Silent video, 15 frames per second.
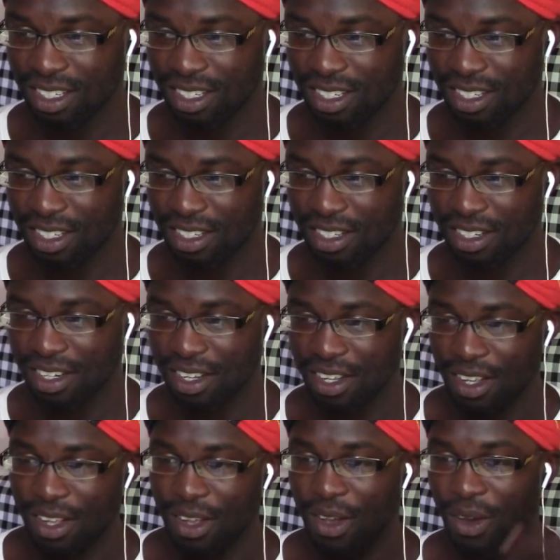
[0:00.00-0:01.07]
tasting, I think
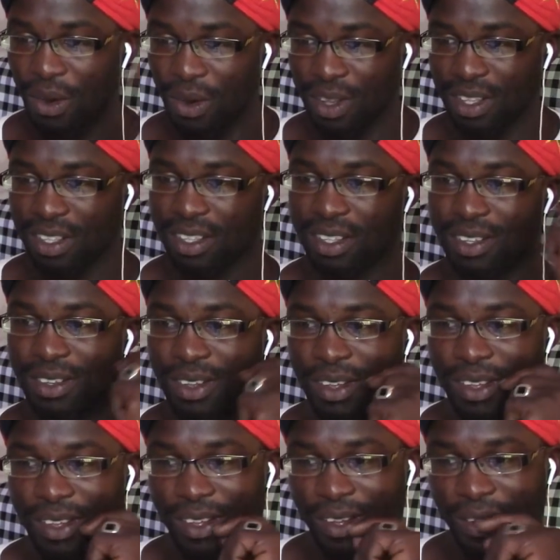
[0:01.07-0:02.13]
it's just coming through the
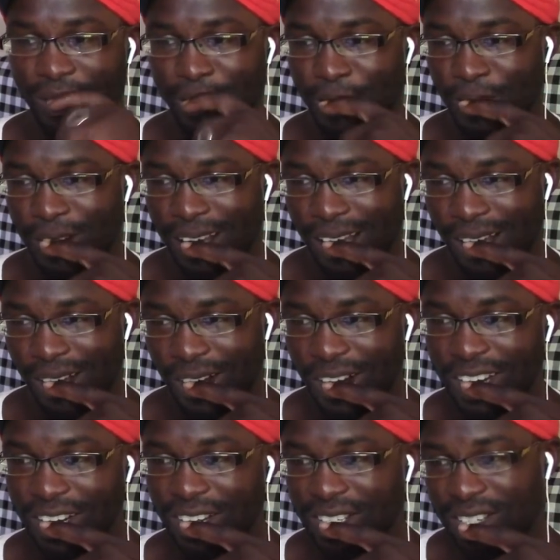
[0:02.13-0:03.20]
salt. That was wow,
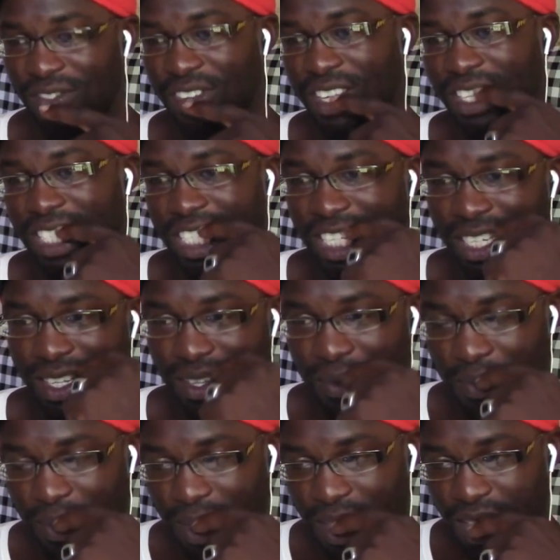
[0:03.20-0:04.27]
on that fish. fish
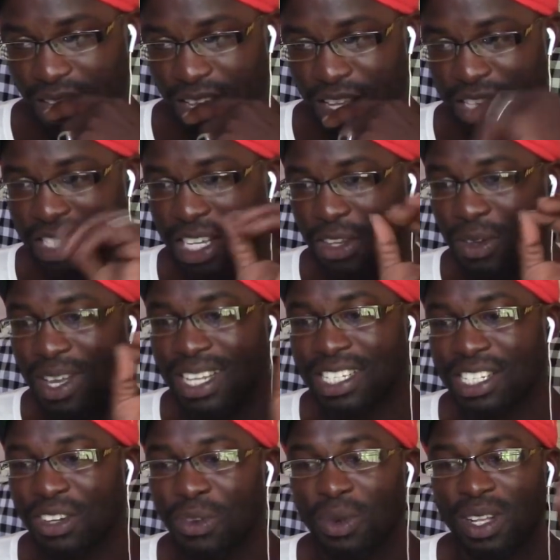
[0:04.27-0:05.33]
it's like you're
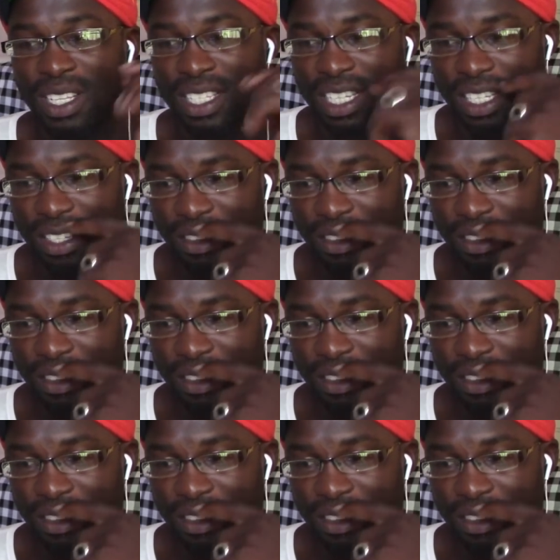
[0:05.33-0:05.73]
getting the real taste